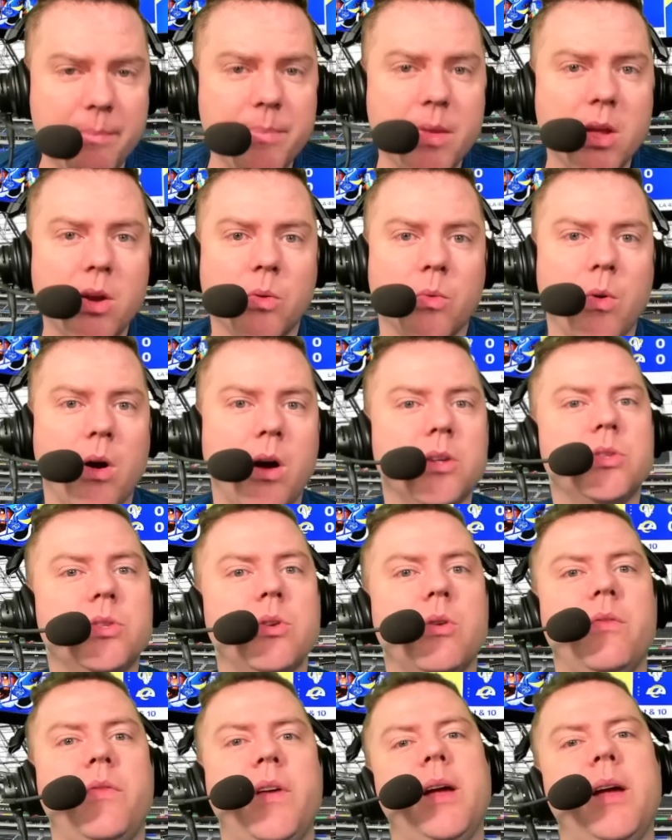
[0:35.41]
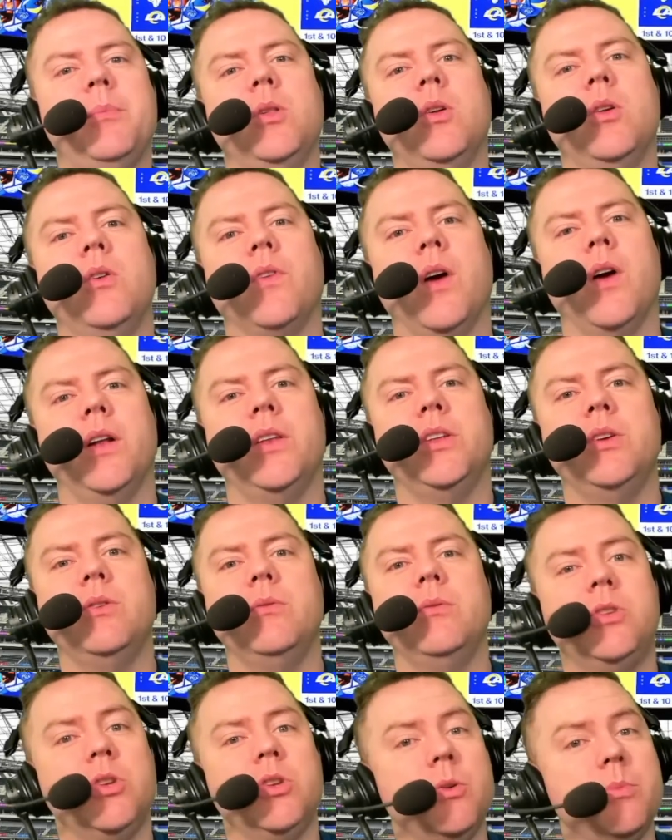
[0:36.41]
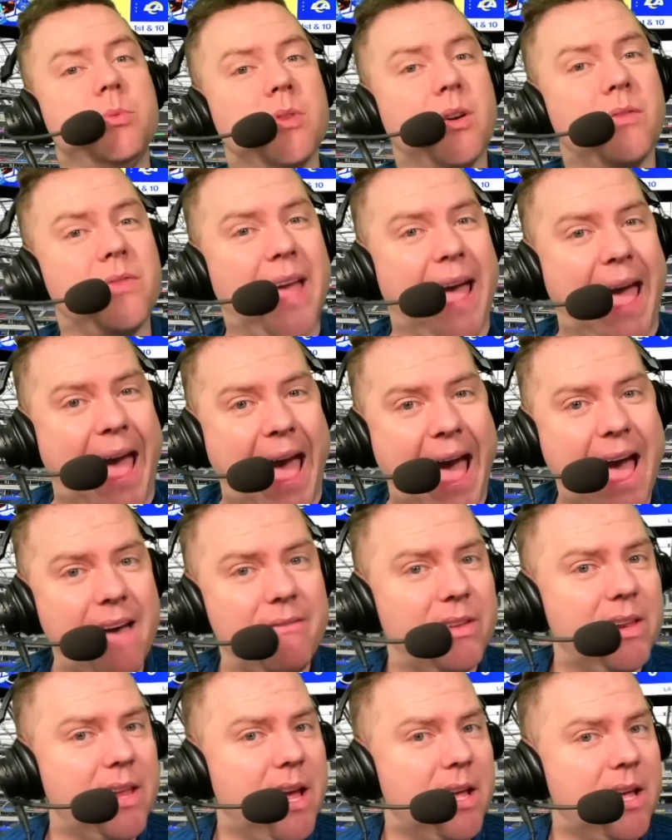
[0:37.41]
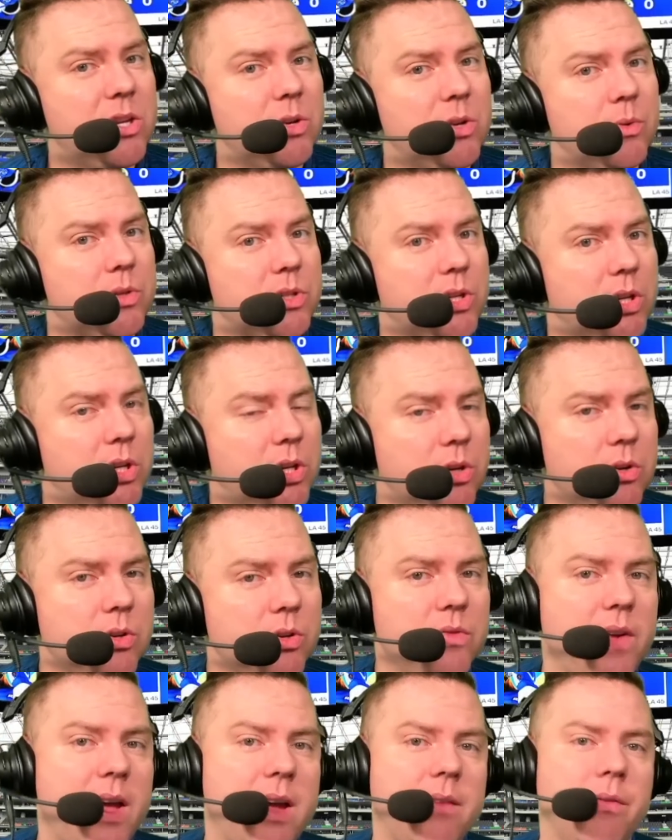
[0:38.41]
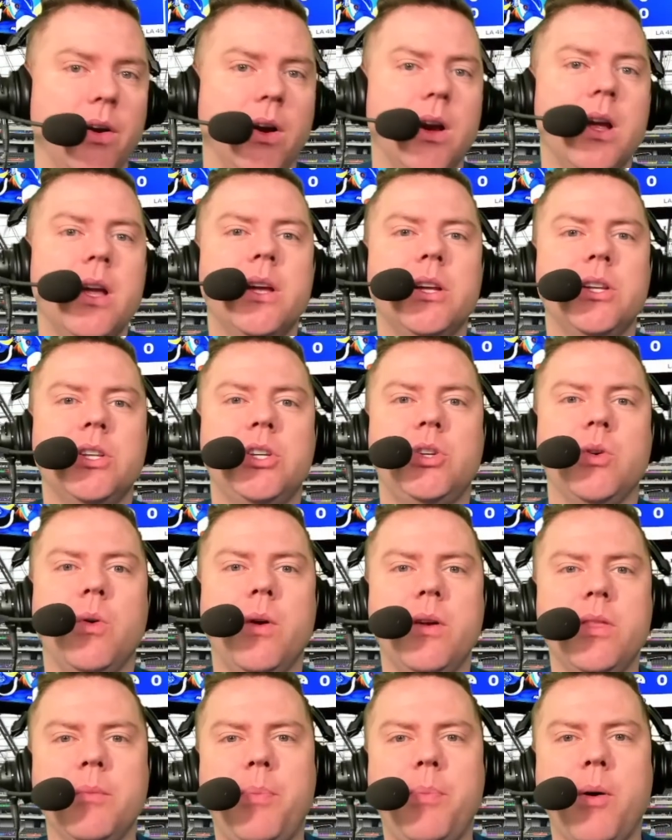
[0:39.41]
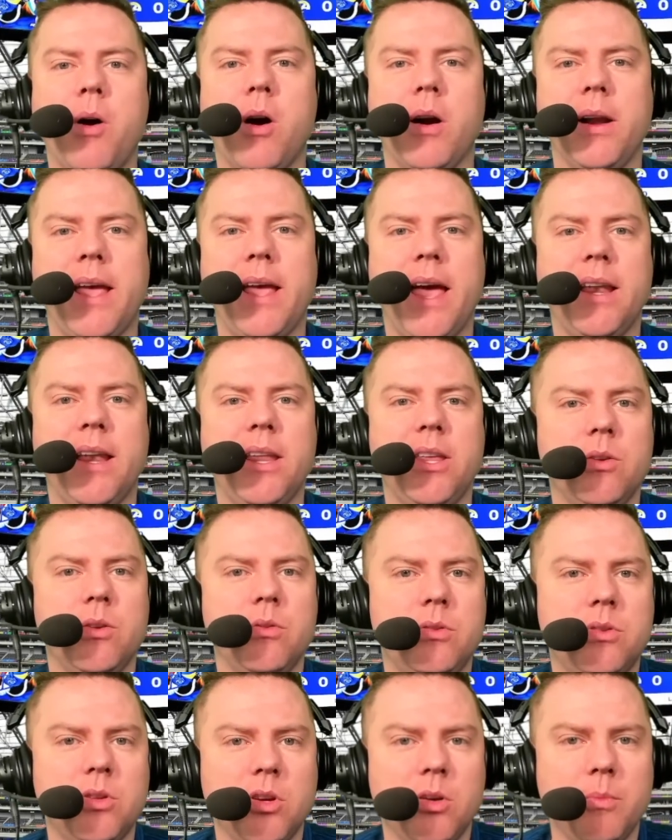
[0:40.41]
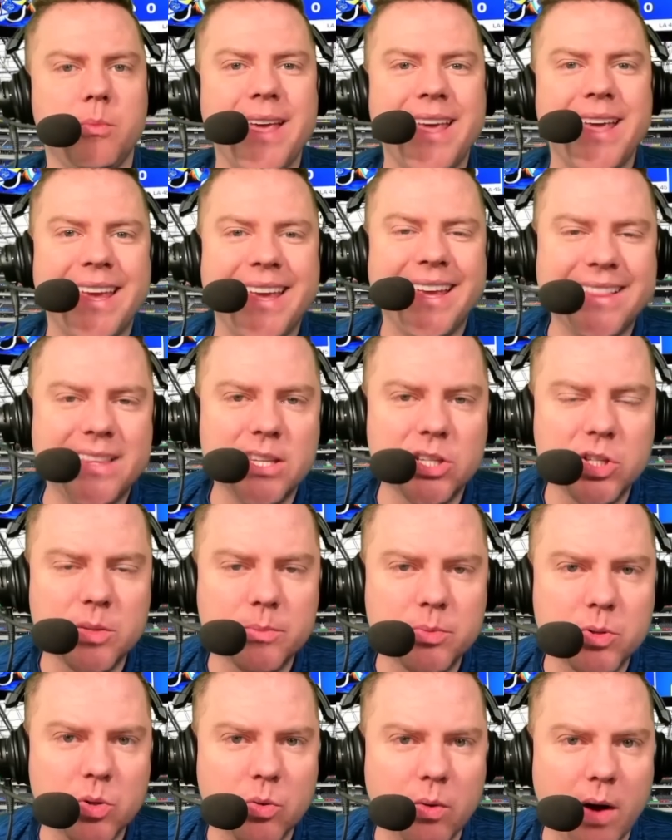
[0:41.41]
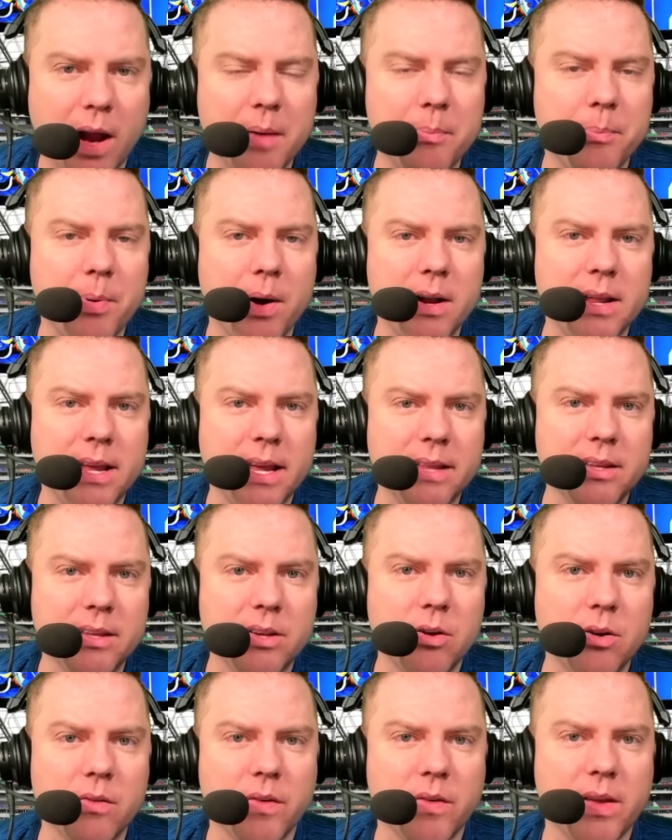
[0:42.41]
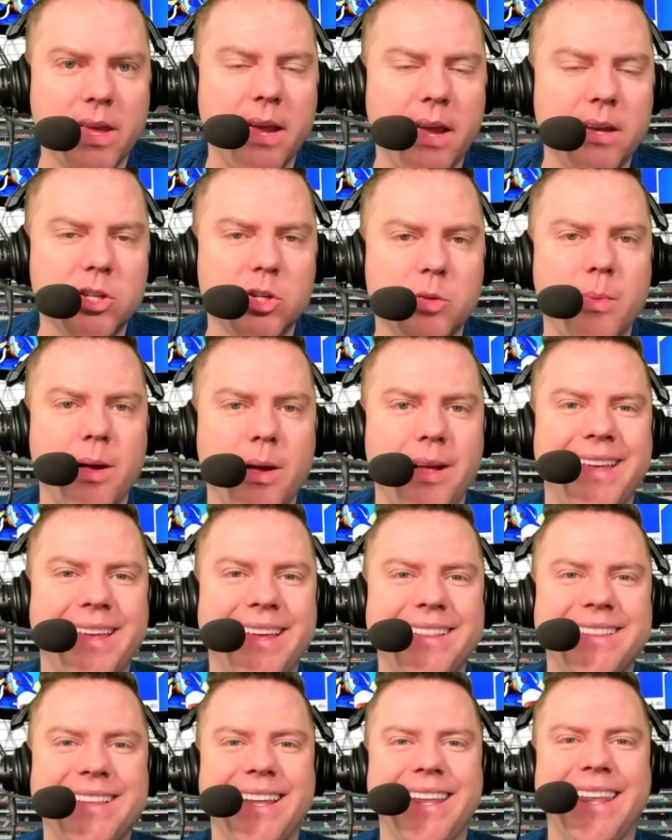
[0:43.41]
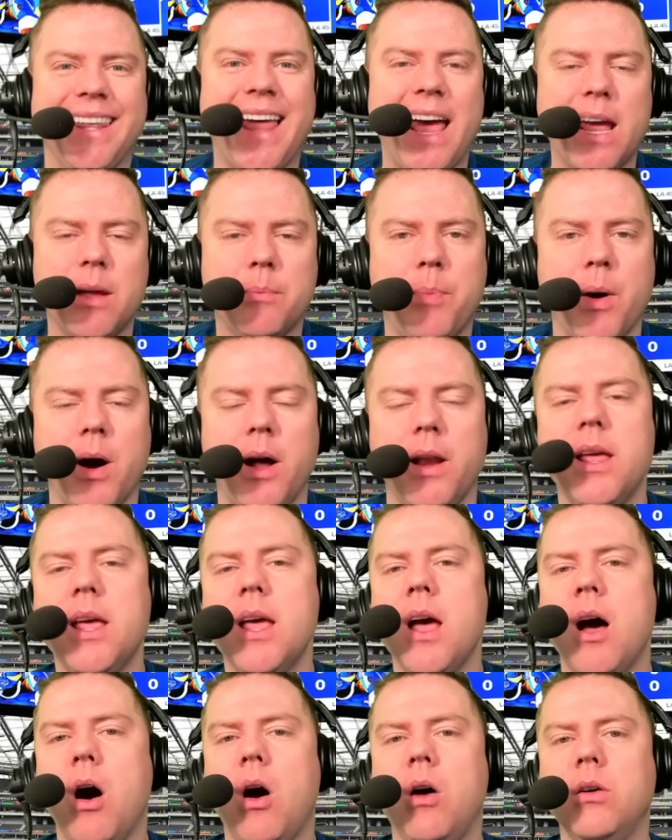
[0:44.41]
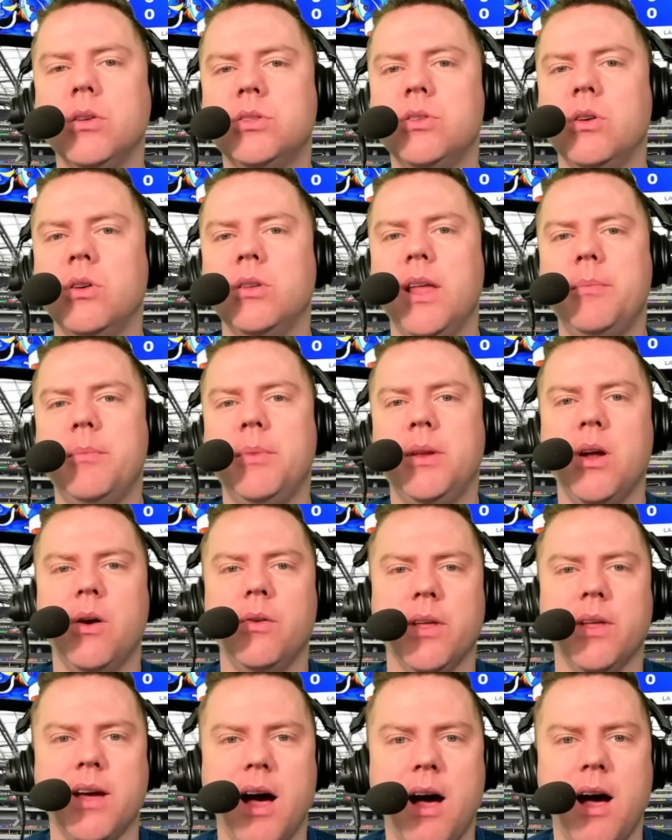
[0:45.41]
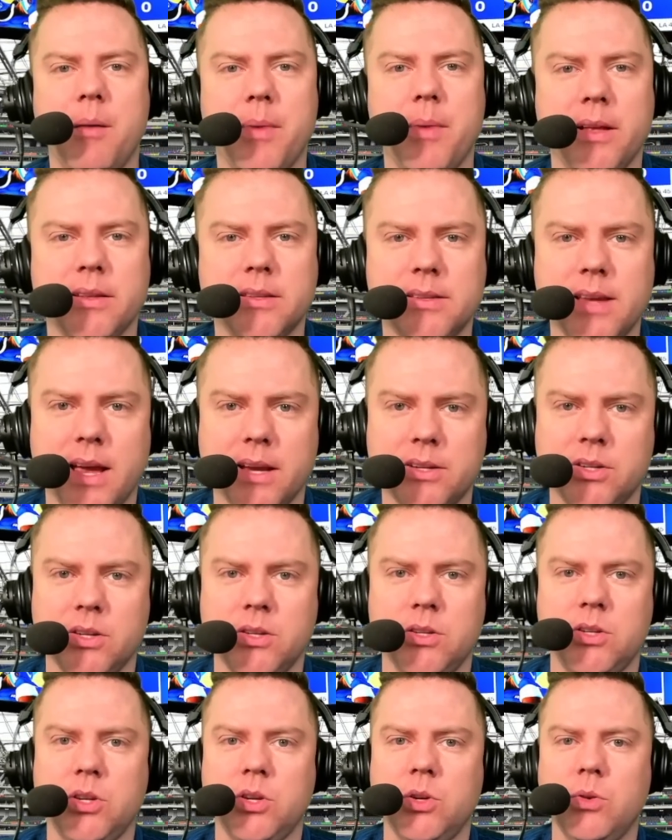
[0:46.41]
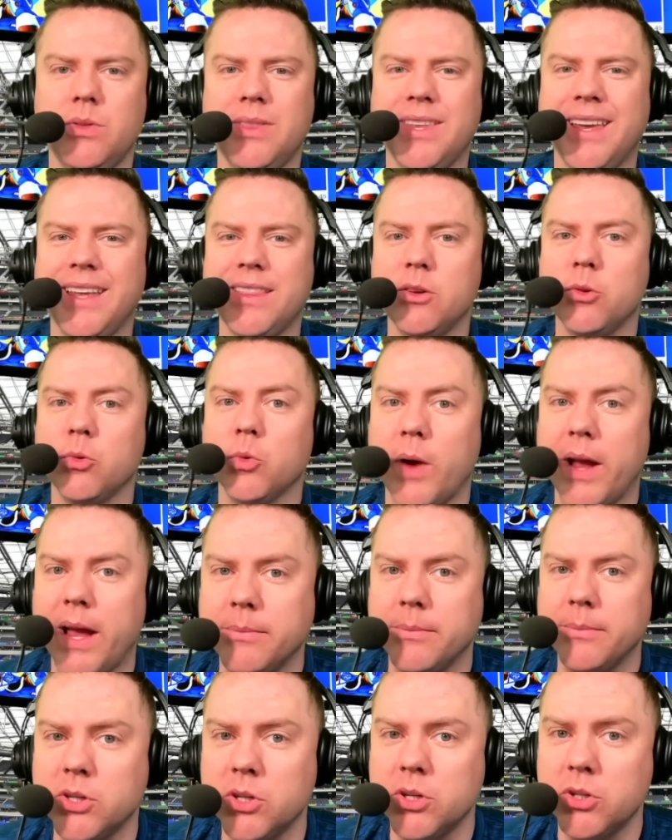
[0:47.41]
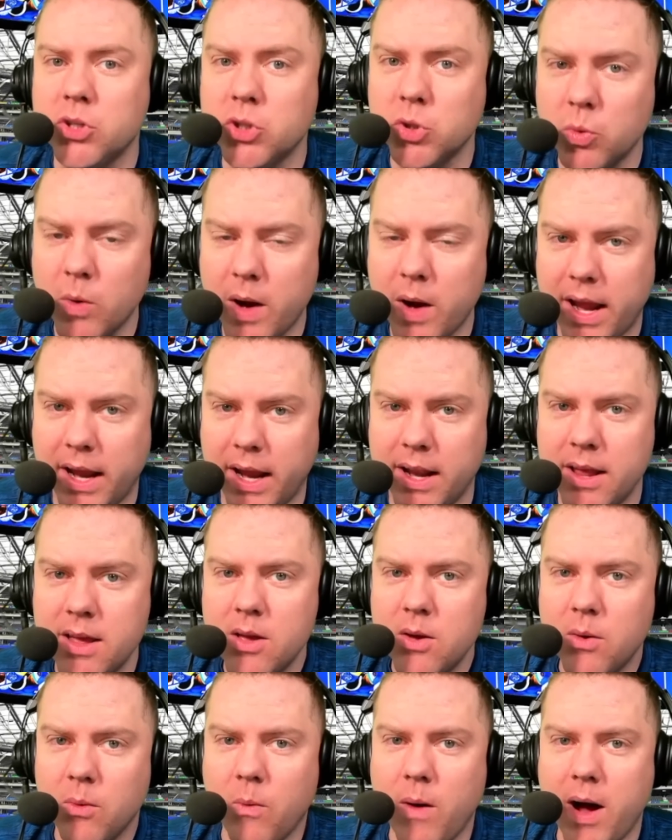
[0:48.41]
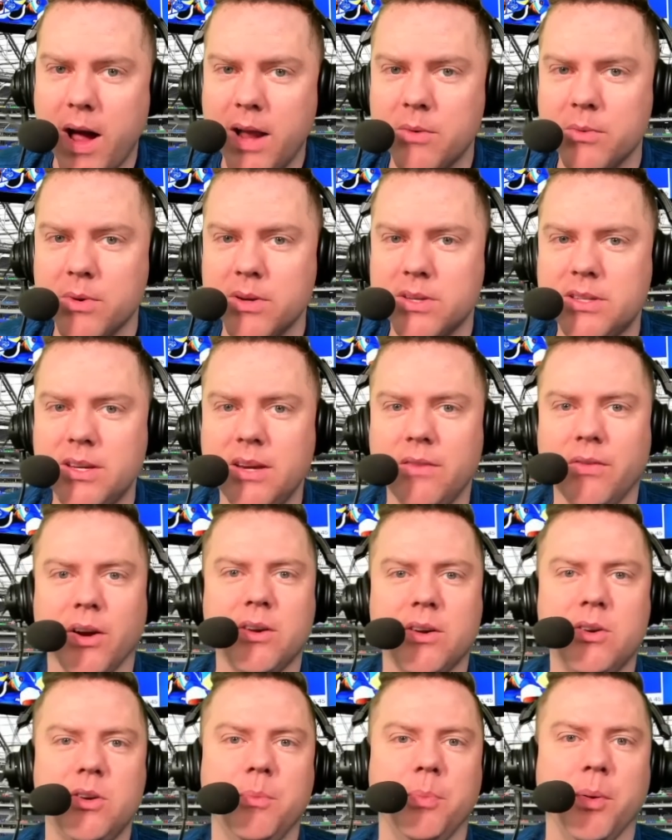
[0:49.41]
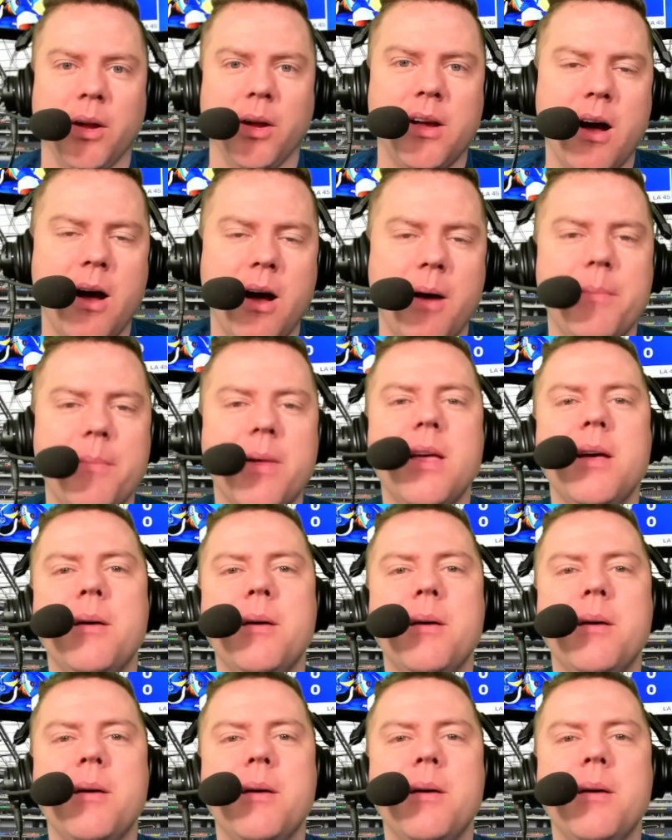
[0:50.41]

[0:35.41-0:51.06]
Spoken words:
We're also available over on YouTube, so if you haven't yet, do us a huge favor. Join the party, head to YouTube, hit the subscribe button, hit the notification bell, hit the like button. Also, let me know in the comment section, do you think the Rams should trade wide receiver Cooper Kupp?